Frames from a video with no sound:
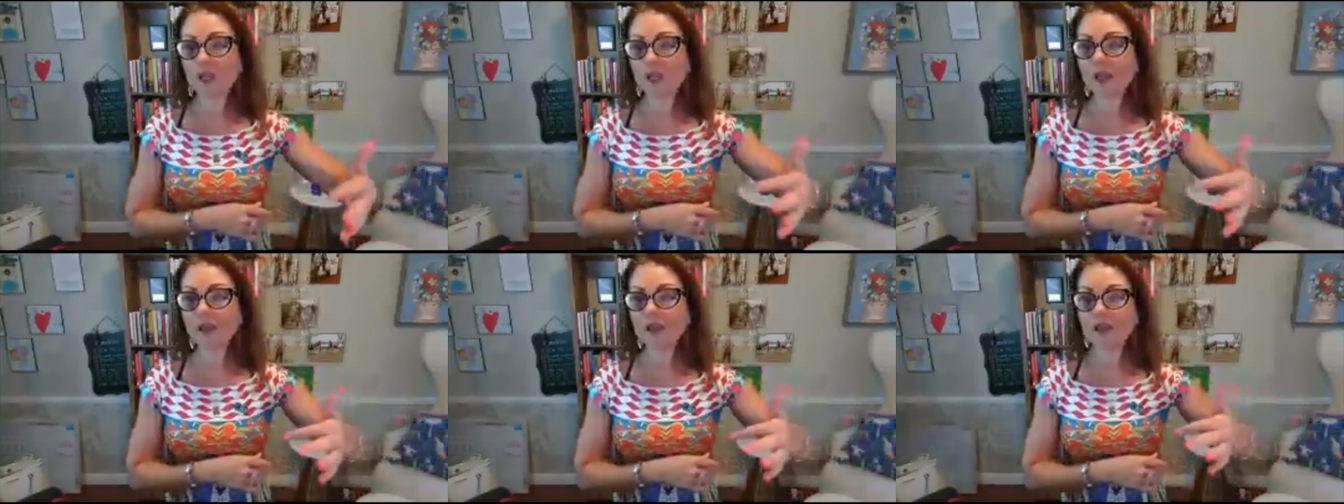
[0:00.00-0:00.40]

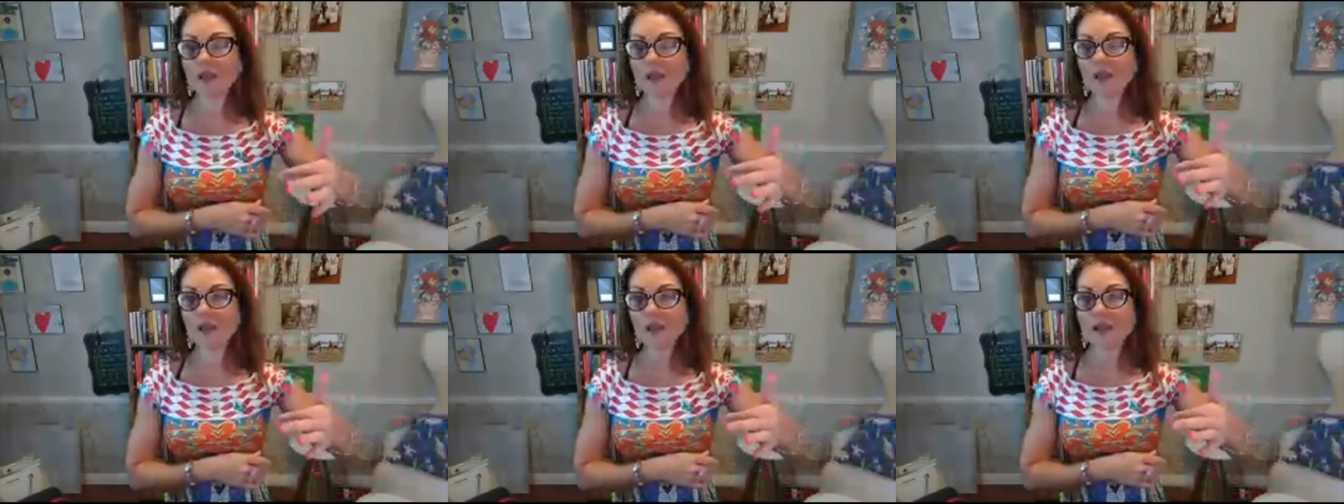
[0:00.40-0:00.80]
and
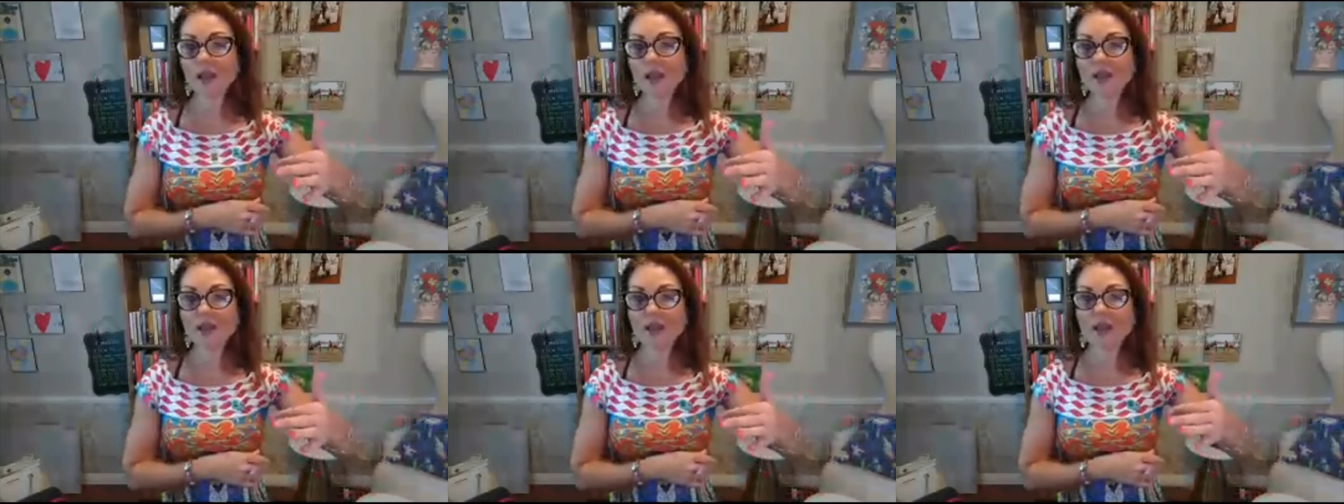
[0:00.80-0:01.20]

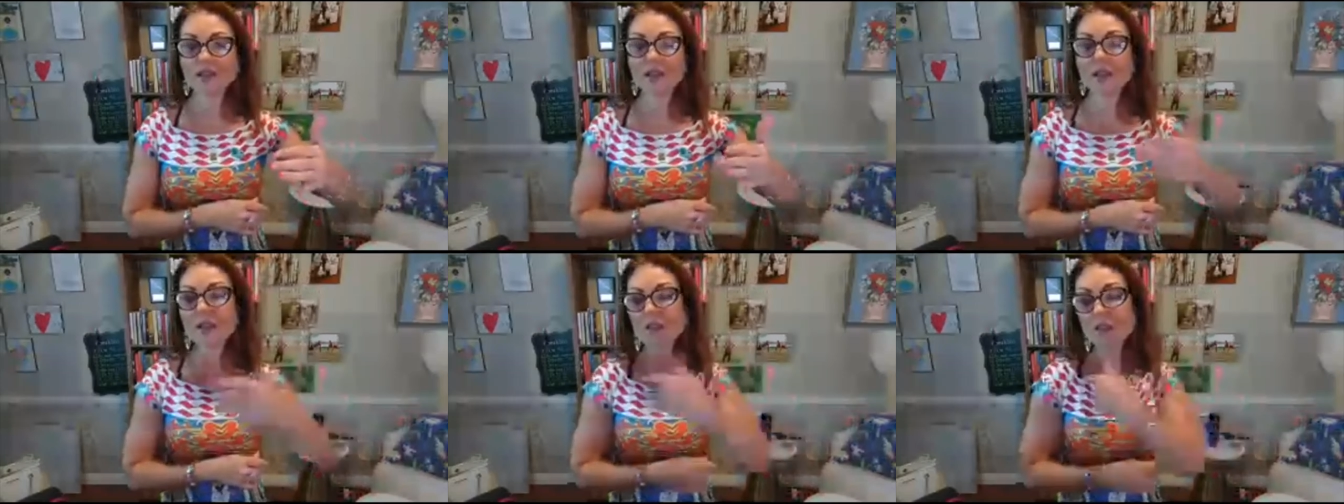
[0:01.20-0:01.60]
and and i
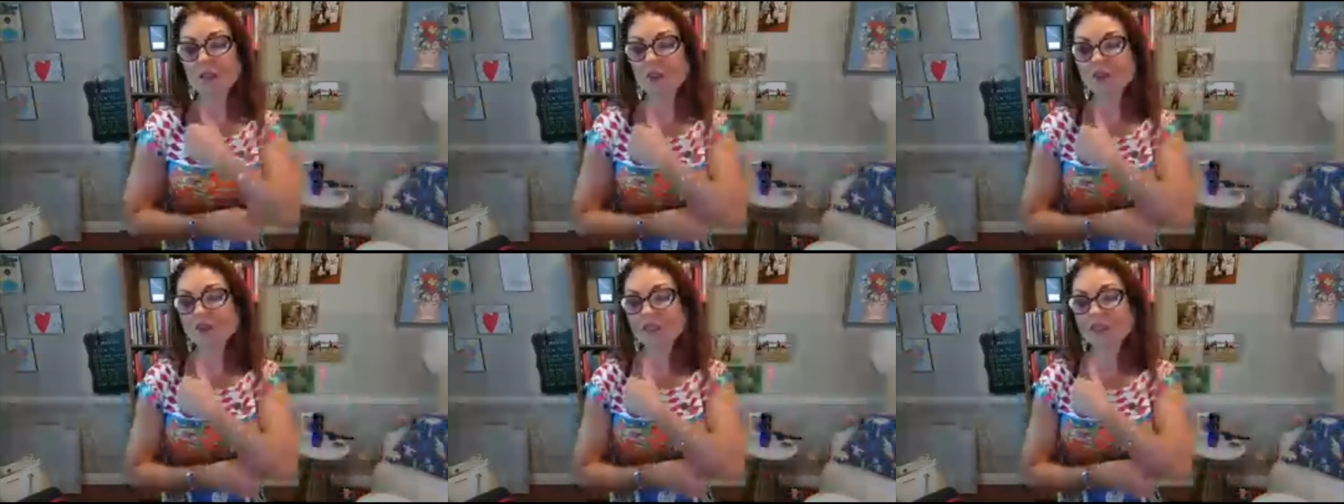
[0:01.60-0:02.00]
don't
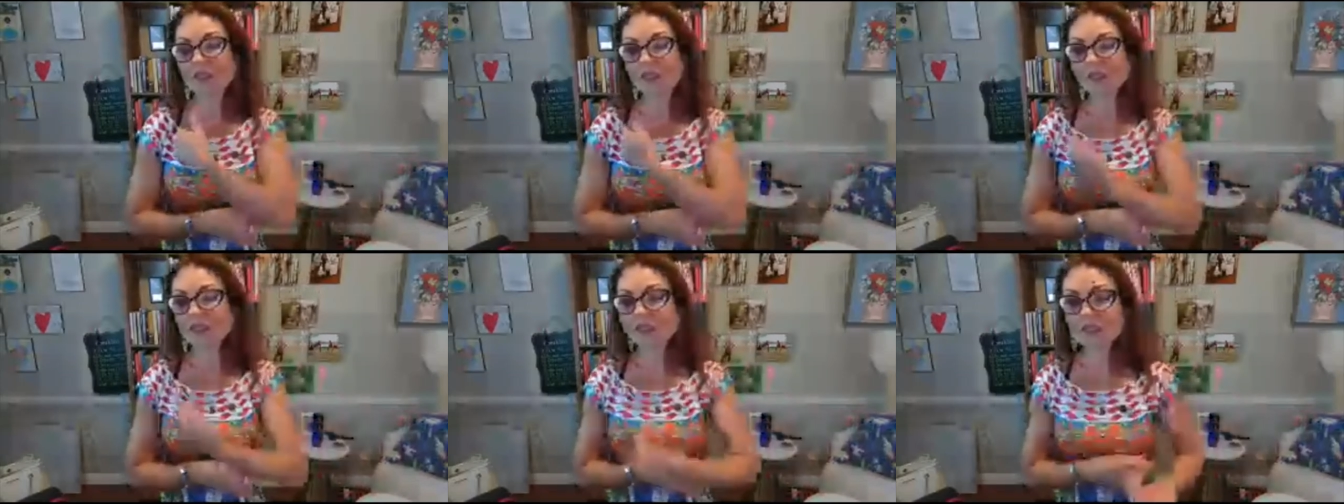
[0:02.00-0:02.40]
want the other
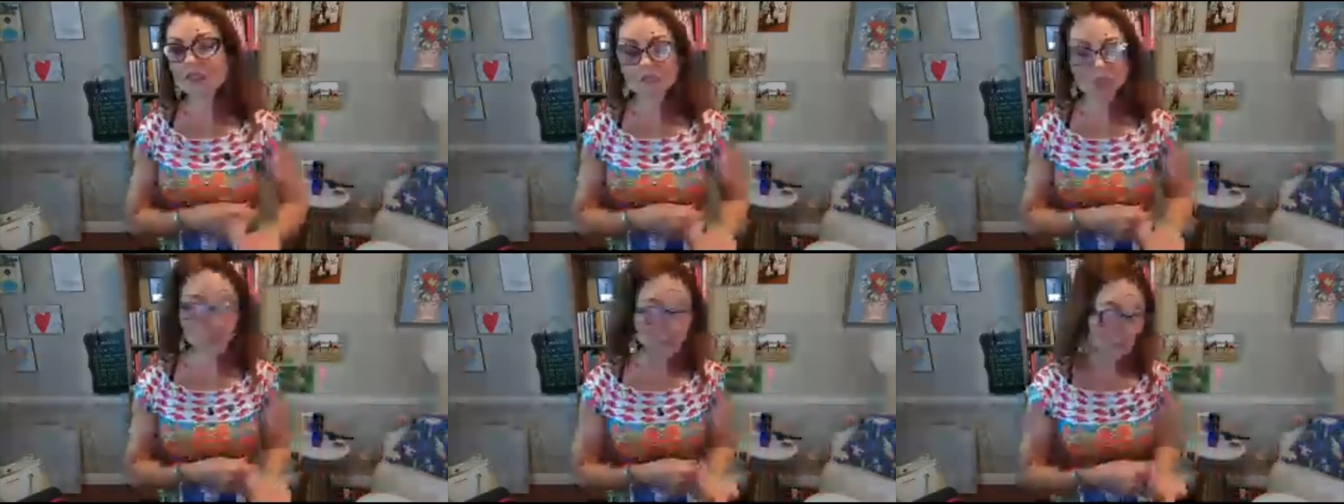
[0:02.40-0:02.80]
side
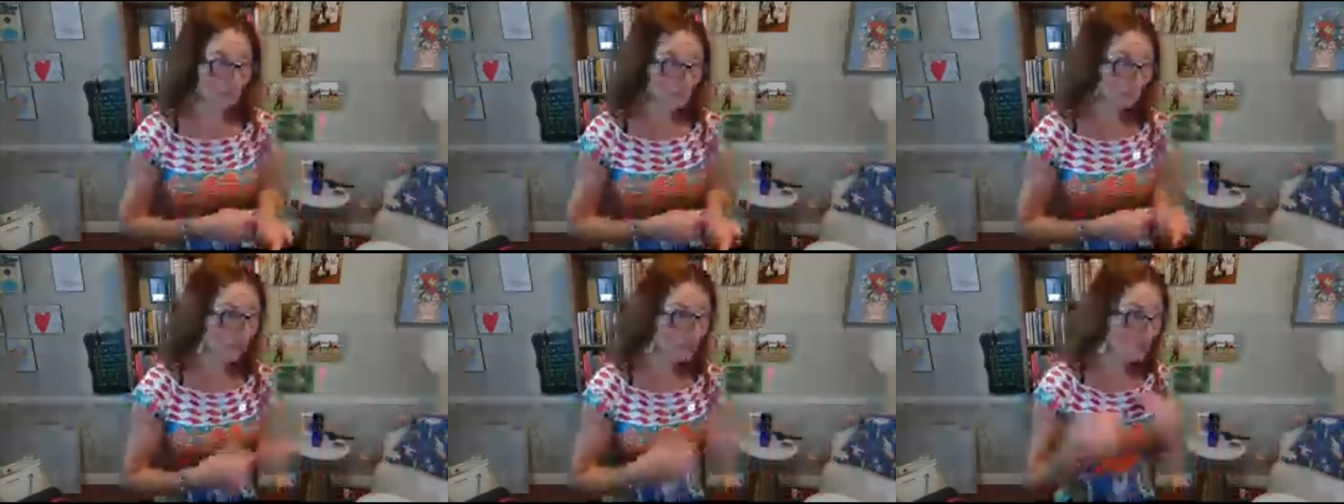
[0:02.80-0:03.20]
win
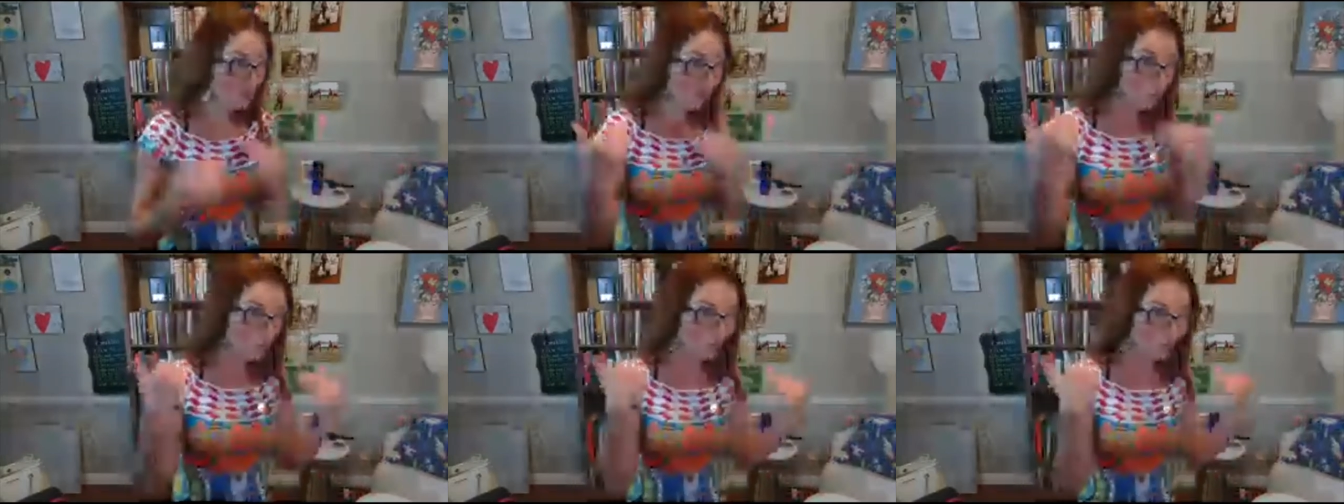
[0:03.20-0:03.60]
we
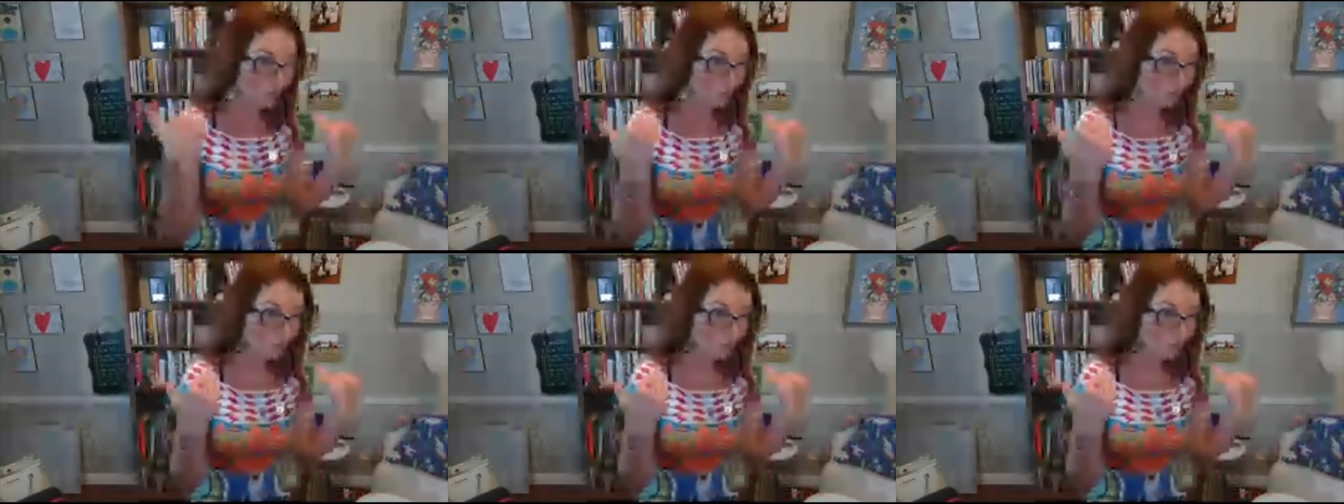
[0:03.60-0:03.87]
all have